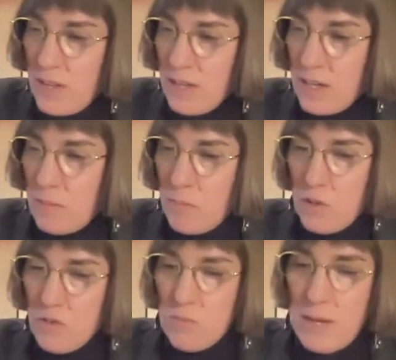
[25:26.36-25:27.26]

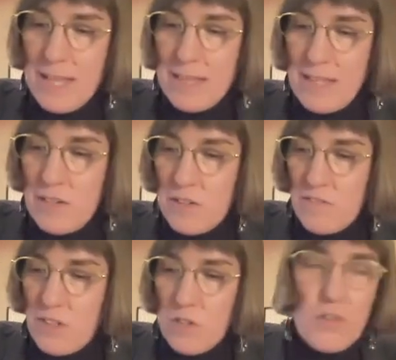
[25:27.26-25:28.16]
composed by a leader of
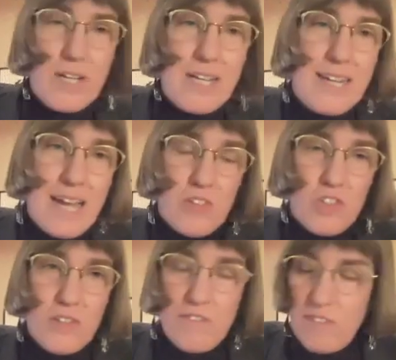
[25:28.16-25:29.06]
the Ukrainian
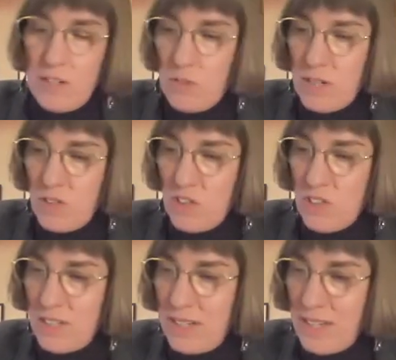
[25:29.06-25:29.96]
National
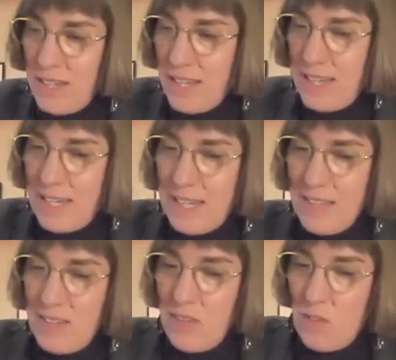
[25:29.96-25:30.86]
Federation in
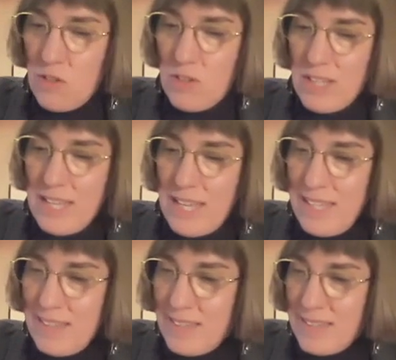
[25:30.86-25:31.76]

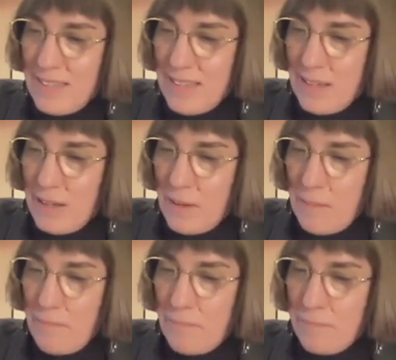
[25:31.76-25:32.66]
1938,
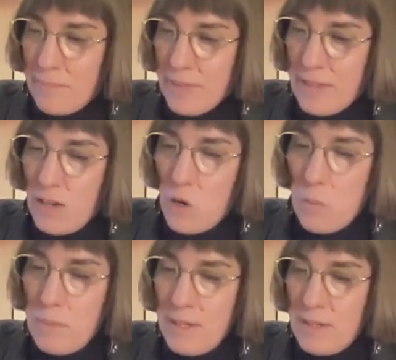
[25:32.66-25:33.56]

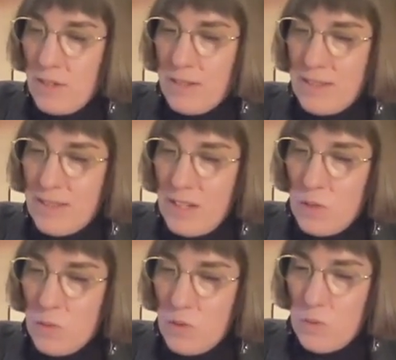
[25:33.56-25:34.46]
hoping,
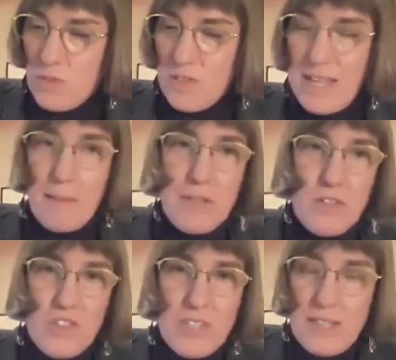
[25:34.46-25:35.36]
to
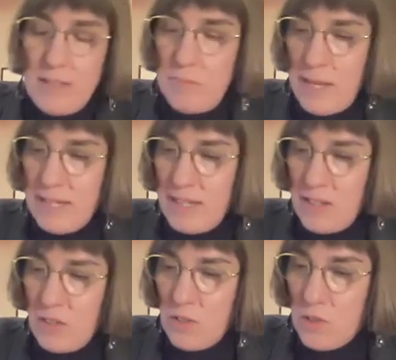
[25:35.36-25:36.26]
establish an independent
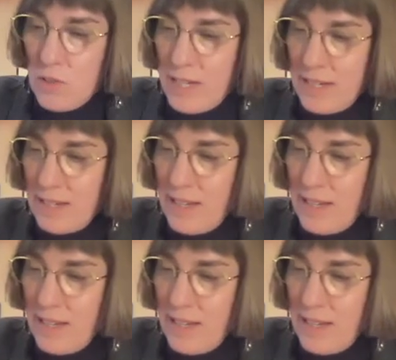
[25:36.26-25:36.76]
Ukraine.